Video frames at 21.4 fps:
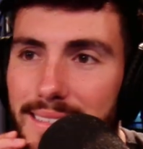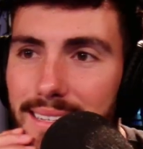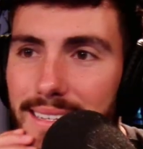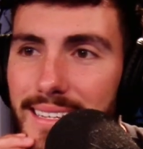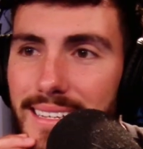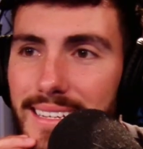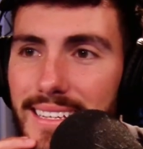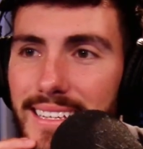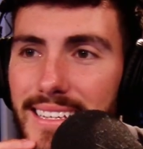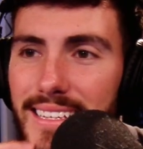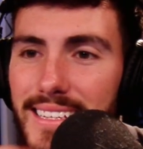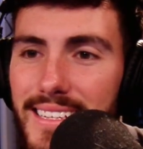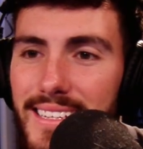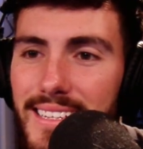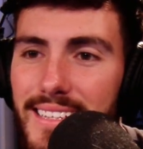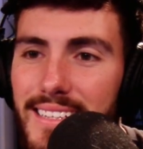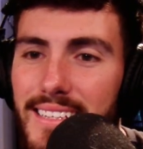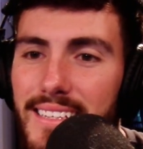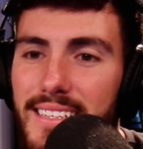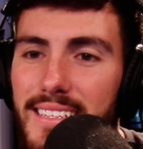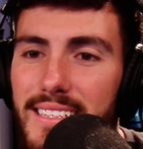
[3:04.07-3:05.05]
I think it's the whole
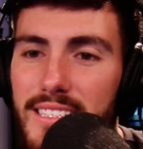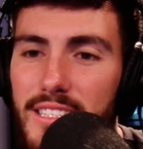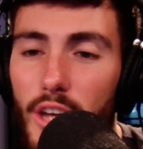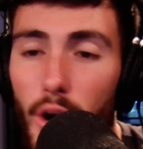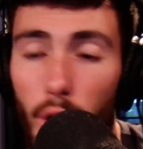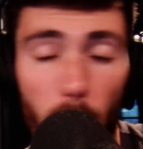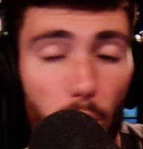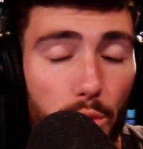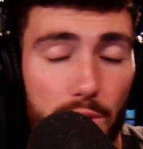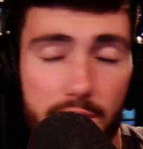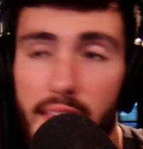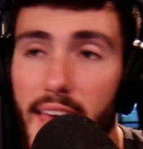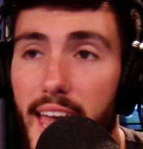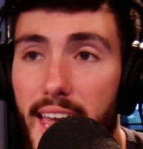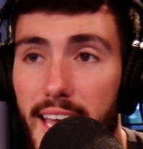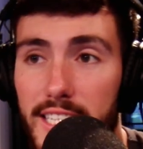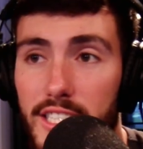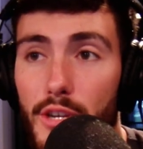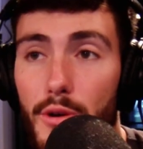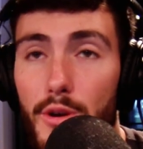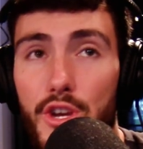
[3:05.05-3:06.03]
thing. The whole
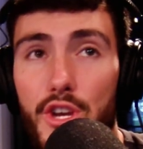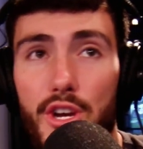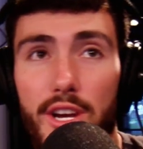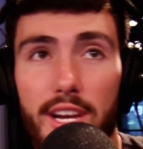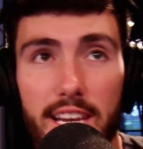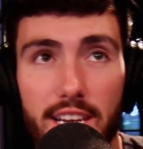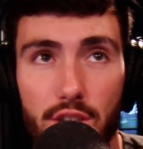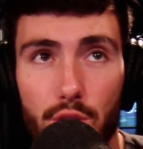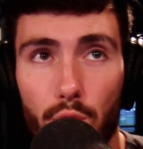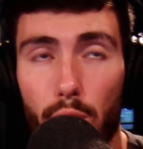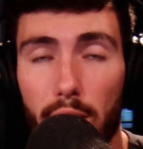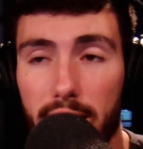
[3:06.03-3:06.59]
thing. I think so it's you're getting